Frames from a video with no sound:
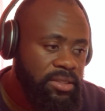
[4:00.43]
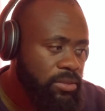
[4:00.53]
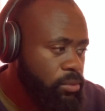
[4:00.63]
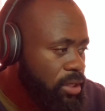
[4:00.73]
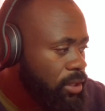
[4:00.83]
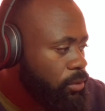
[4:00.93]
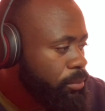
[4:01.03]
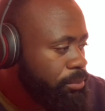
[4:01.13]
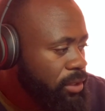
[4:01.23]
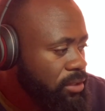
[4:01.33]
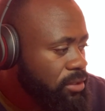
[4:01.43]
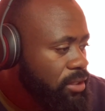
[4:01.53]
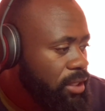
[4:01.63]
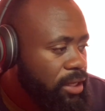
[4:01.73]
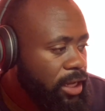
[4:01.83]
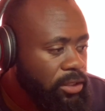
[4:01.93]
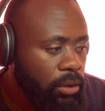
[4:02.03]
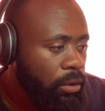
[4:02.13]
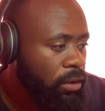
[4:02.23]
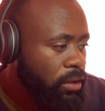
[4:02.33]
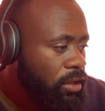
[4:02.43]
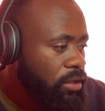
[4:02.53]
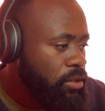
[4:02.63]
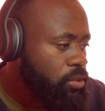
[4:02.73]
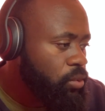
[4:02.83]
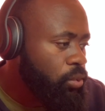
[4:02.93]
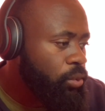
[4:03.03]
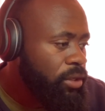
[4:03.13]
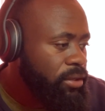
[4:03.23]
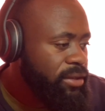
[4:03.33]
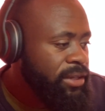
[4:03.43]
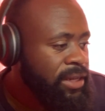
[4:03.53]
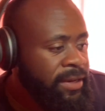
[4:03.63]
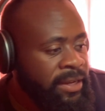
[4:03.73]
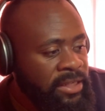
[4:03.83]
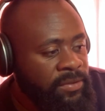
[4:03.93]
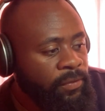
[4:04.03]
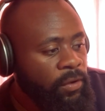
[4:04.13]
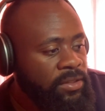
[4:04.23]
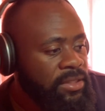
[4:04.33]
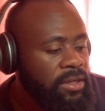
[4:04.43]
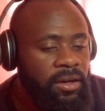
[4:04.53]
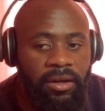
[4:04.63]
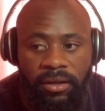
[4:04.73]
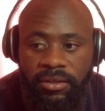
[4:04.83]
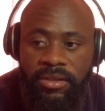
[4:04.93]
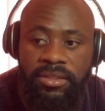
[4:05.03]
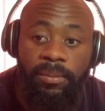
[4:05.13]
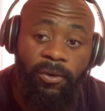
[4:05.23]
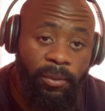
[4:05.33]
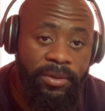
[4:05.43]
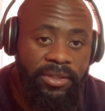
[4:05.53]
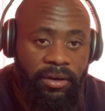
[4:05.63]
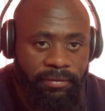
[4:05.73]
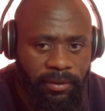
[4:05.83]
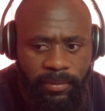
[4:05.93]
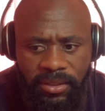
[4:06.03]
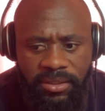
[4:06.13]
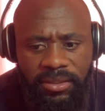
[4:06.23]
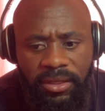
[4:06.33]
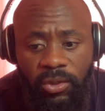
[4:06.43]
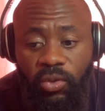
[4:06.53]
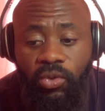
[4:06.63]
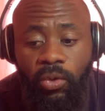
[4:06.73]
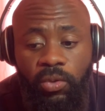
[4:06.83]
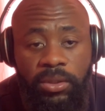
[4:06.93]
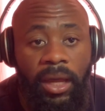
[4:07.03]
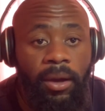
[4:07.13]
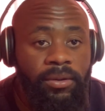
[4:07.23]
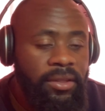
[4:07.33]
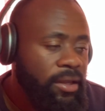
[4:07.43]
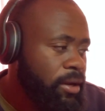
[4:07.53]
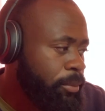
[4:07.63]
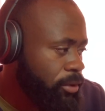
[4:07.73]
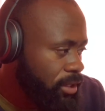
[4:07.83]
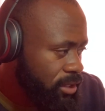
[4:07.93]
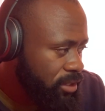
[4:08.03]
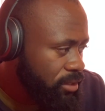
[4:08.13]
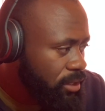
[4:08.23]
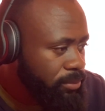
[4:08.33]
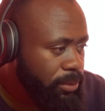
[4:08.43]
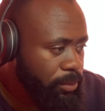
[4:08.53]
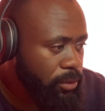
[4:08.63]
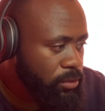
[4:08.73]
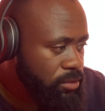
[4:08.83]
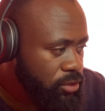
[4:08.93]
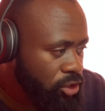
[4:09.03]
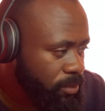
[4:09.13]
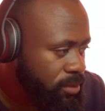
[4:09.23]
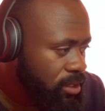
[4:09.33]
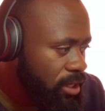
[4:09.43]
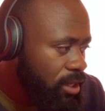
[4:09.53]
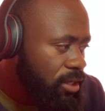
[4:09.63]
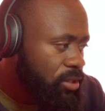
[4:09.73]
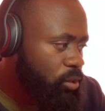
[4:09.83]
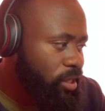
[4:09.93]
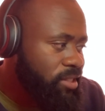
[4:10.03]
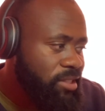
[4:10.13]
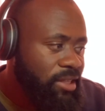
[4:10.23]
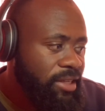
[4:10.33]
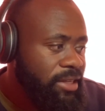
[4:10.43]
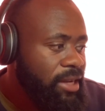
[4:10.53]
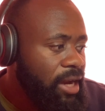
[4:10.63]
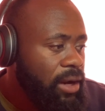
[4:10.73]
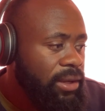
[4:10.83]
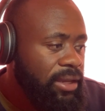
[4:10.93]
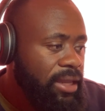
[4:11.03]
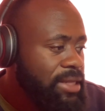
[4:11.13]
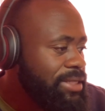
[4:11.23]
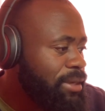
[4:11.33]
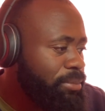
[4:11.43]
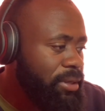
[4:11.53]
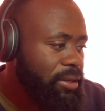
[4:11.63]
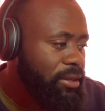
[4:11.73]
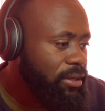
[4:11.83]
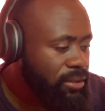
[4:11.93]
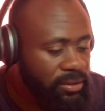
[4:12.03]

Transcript: We can't compete at all. So it has forced some commercial farmers to close down their production and people losing jobs. So I see it now again. It's happening